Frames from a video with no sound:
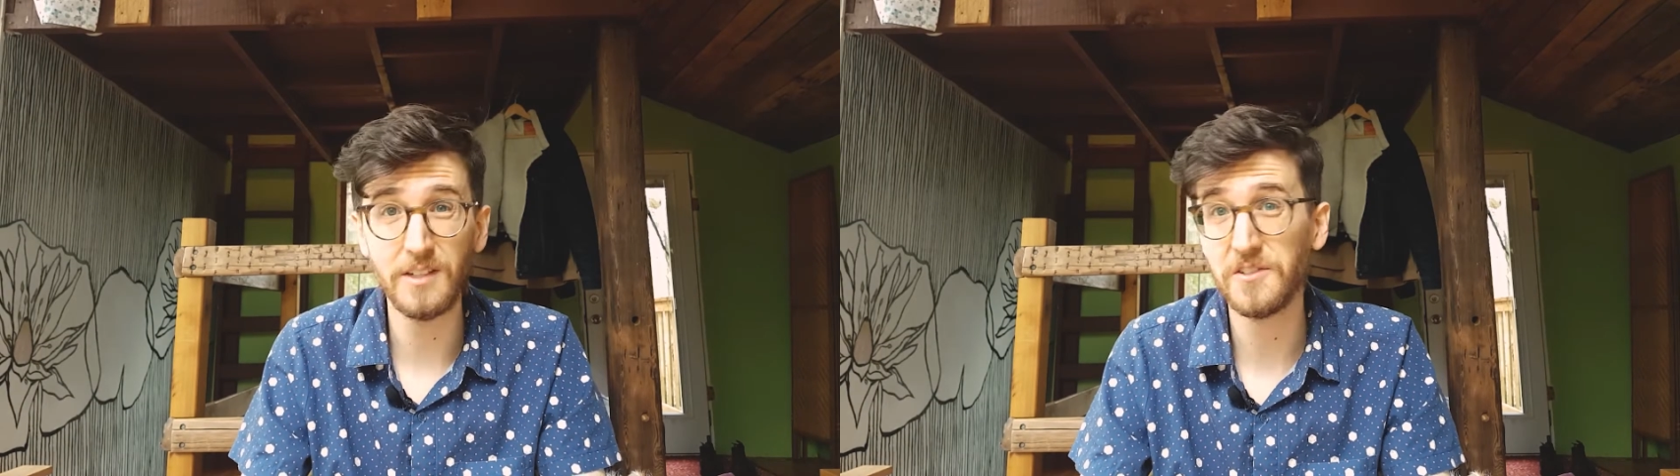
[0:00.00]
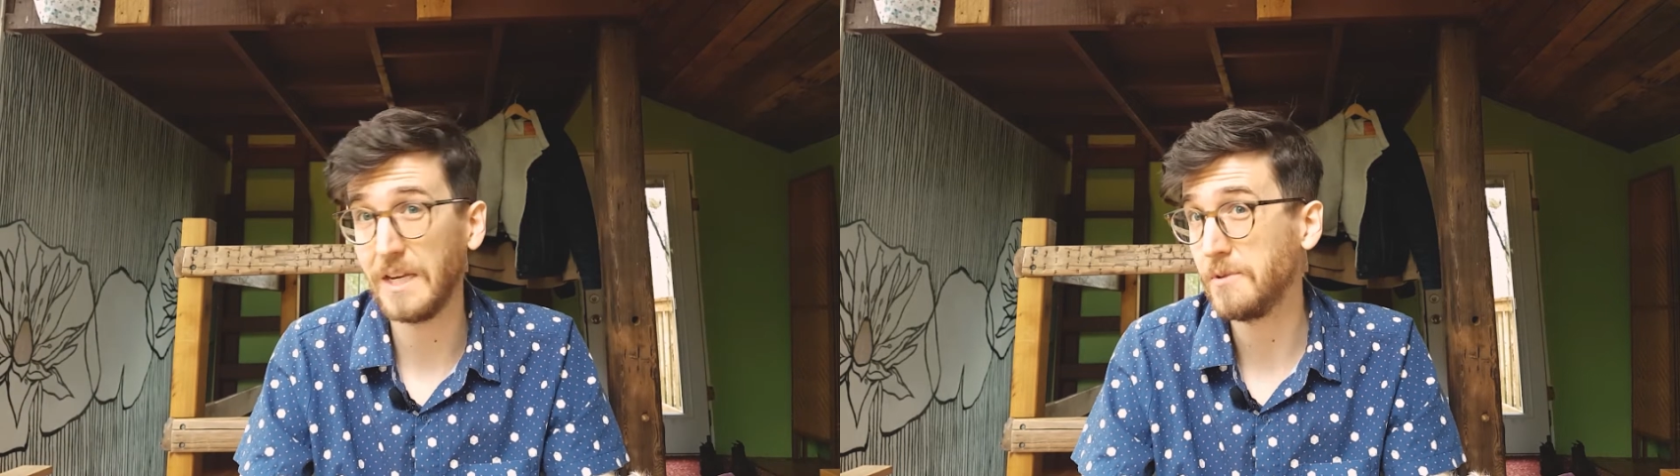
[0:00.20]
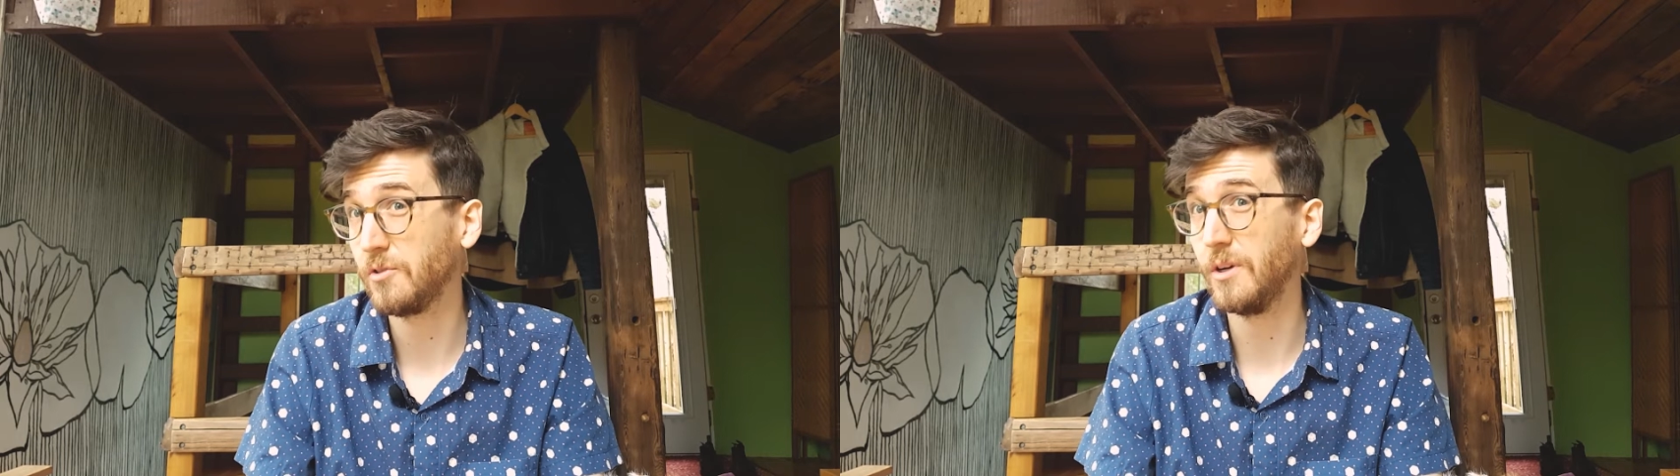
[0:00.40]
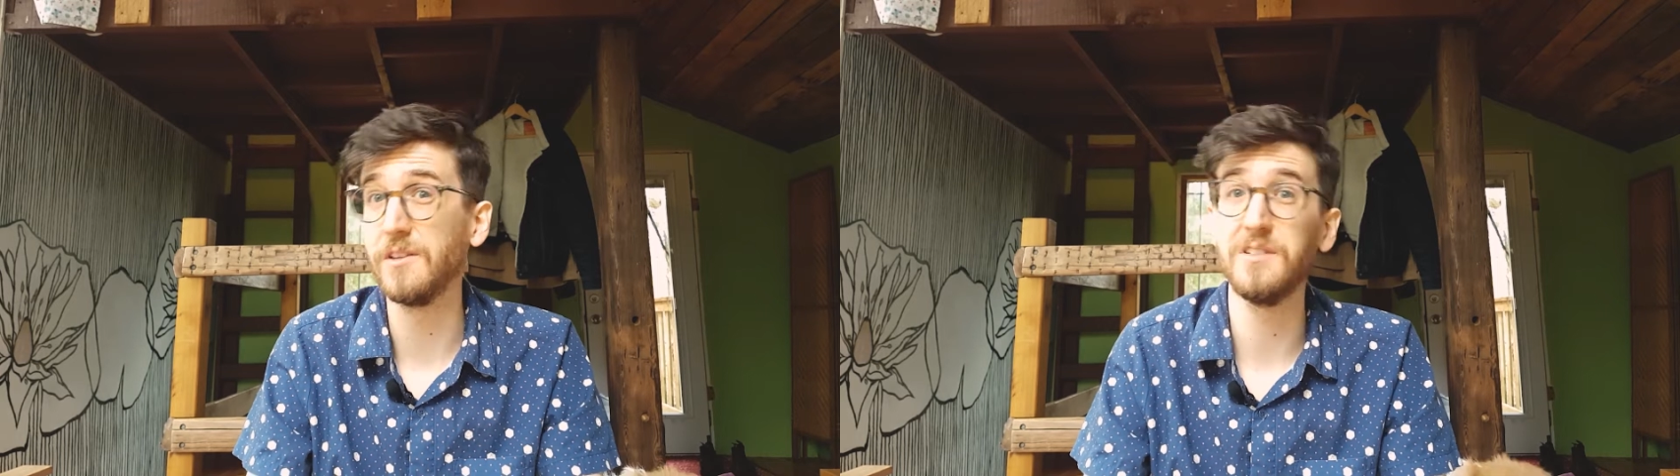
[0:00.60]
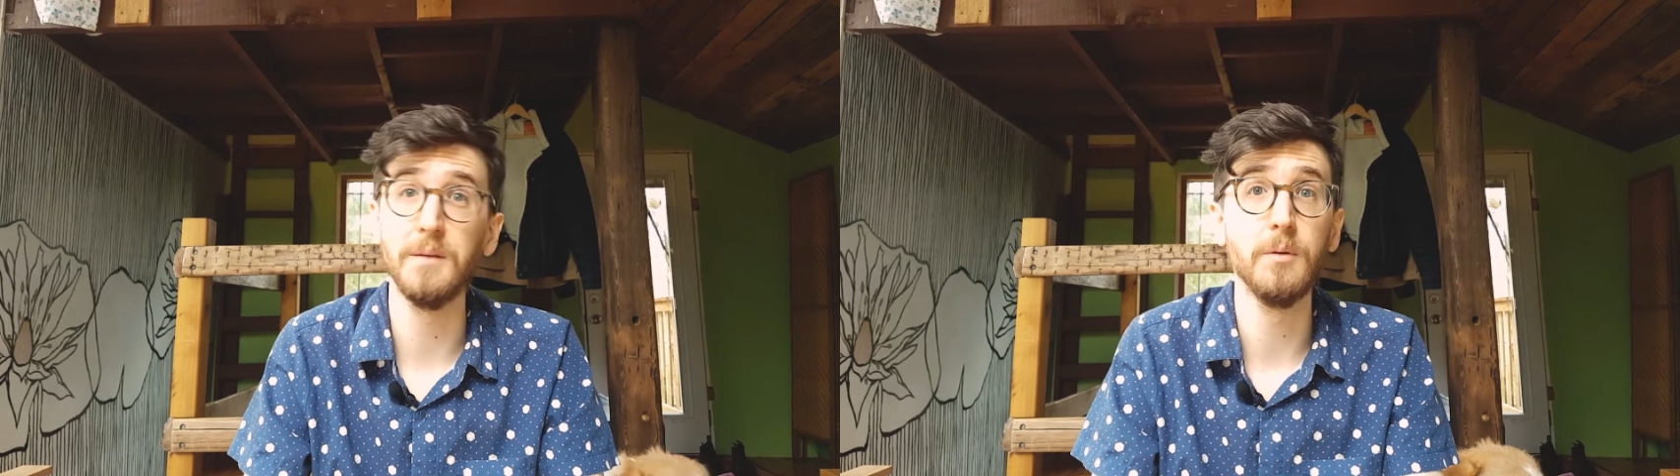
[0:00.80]
the same as creating
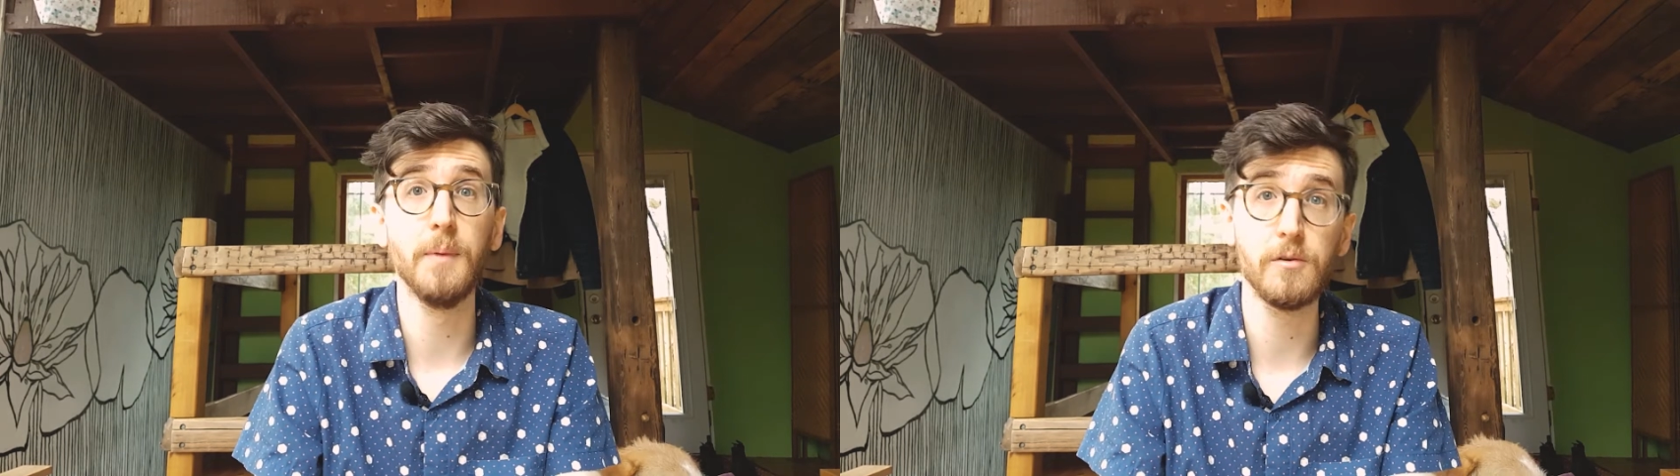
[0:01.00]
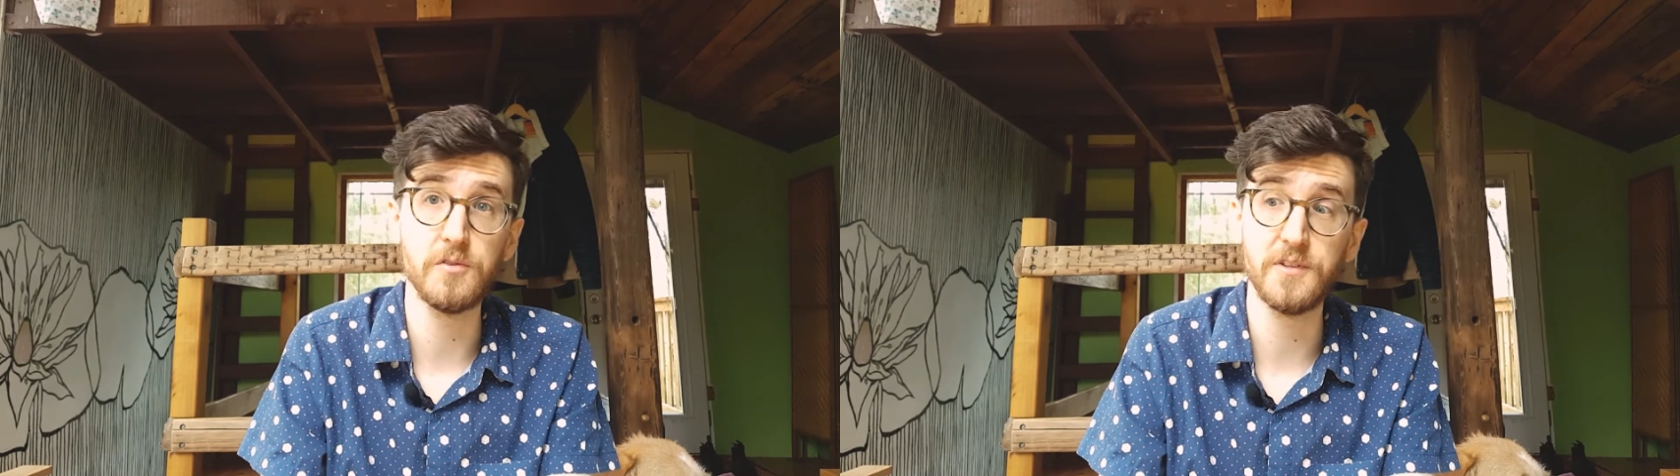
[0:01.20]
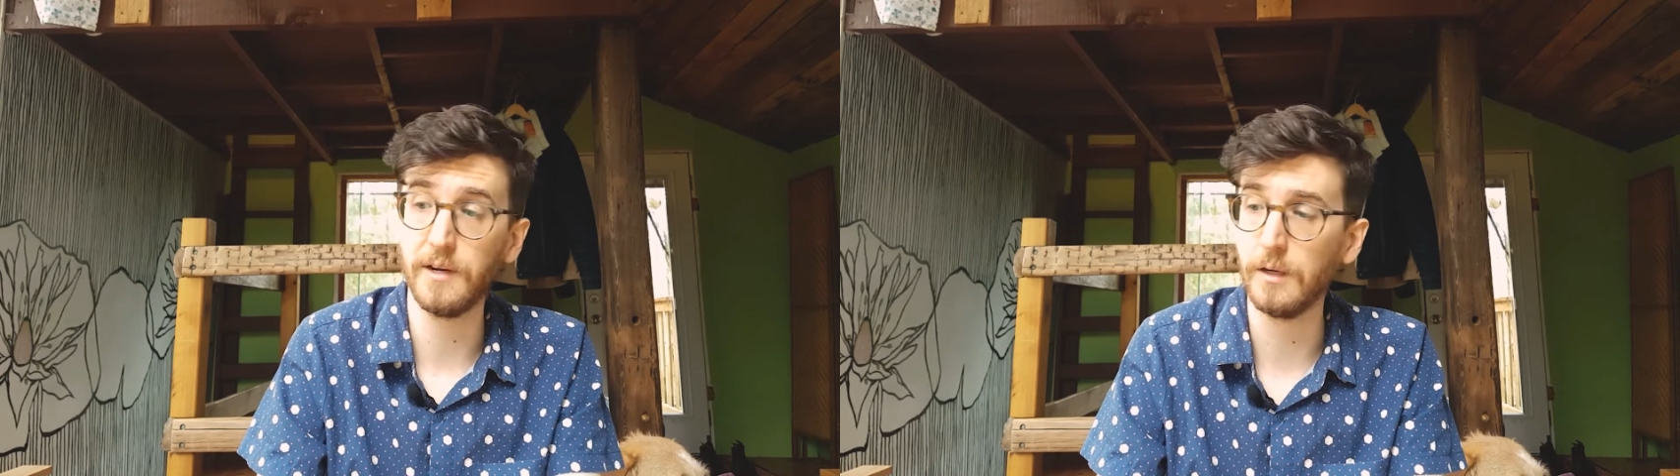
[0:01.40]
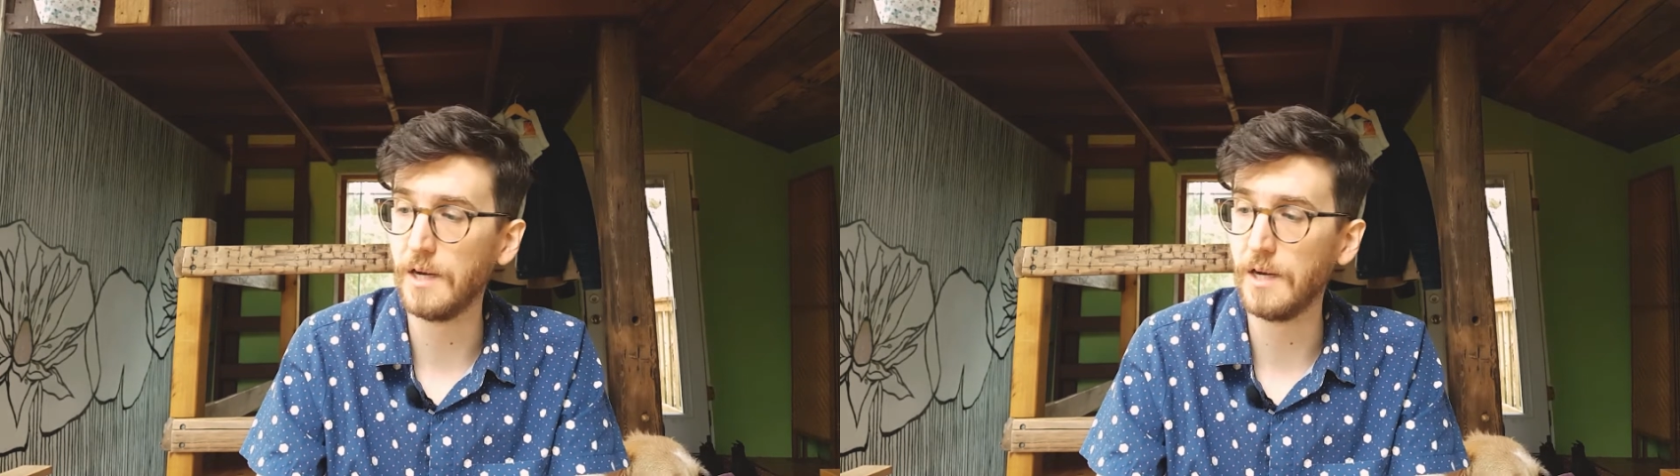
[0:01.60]
a simple microsetting,